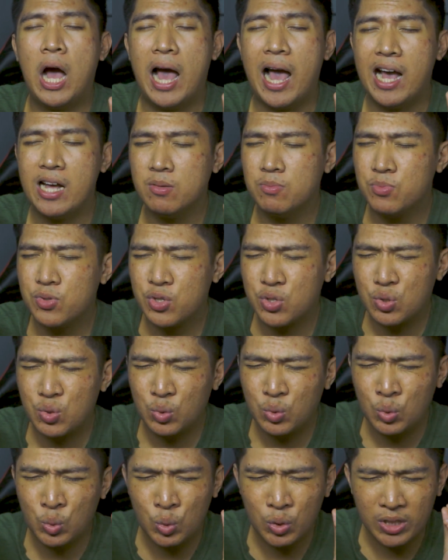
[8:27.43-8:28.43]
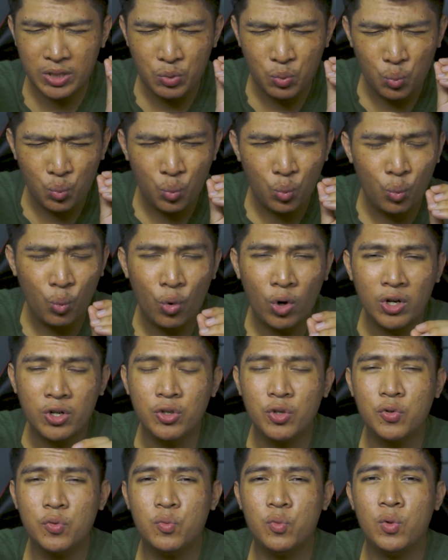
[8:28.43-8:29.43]
absolutely
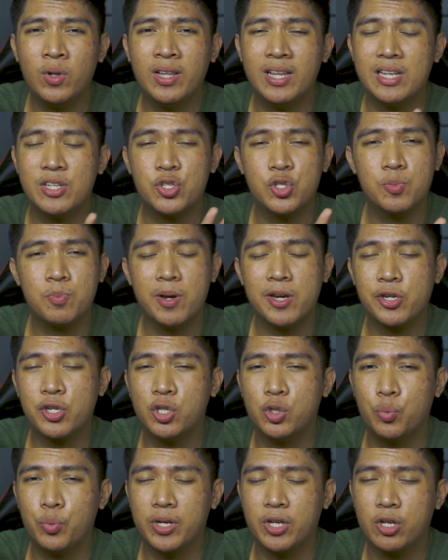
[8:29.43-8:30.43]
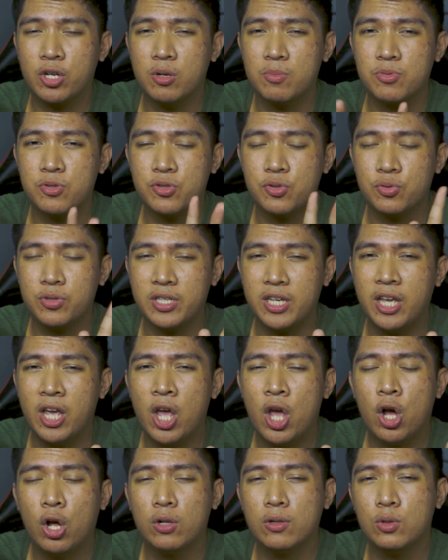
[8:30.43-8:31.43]
wonderful, especially when it comes to the
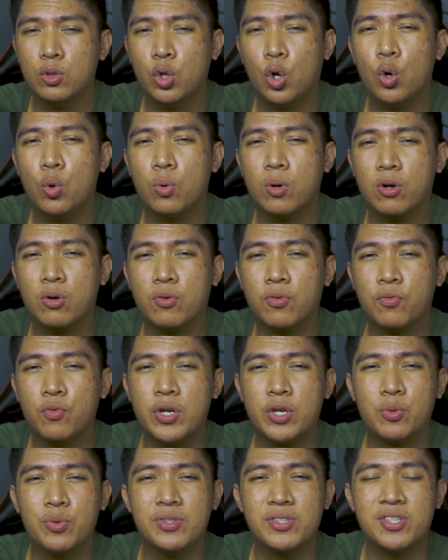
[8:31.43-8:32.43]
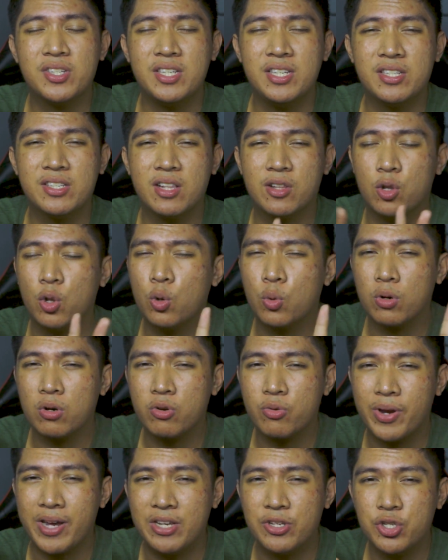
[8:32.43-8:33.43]
lower frequencies, the
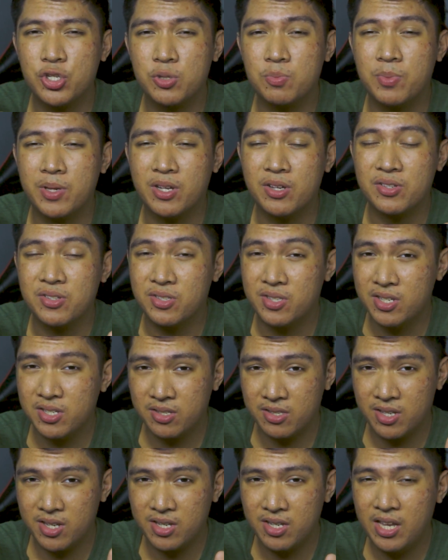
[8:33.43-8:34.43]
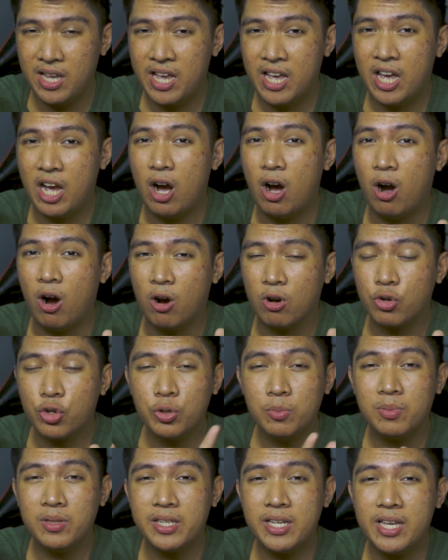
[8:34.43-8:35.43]
lower ranges, because this thing
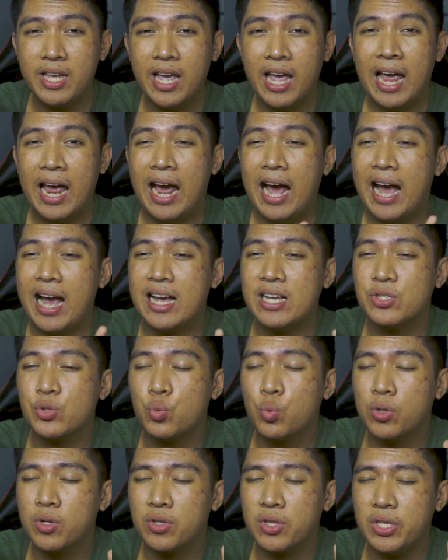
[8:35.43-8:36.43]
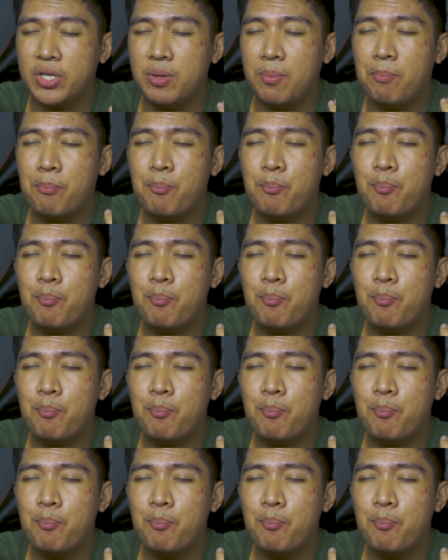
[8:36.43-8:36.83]
arguably has one of the